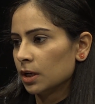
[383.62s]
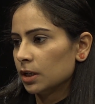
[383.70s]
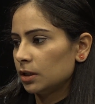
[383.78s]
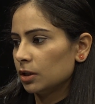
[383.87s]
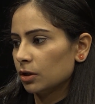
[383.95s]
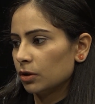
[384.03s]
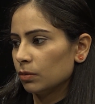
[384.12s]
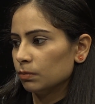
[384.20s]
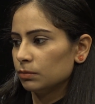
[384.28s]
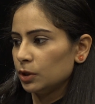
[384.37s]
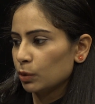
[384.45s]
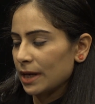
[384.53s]

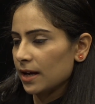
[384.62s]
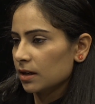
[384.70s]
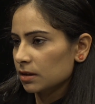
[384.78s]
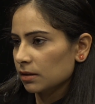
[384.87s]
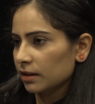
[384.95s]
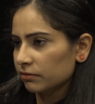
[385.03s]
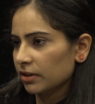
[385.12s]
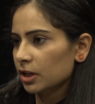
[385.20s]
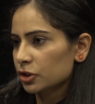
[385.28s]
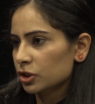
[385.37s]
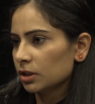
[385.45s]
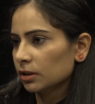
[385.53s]
you cannot like
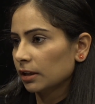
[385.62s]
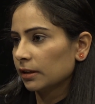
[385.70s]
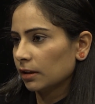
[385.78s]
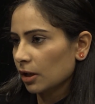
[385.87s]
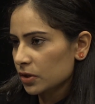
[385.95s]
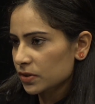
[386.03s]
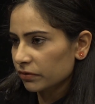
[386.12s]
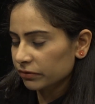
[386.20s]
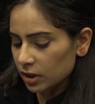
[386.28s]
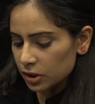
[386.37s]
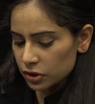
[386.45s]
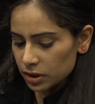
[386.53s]
function, like the loss of
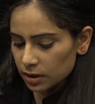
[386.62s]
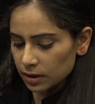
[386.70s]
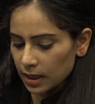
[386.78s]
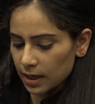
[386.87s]
function,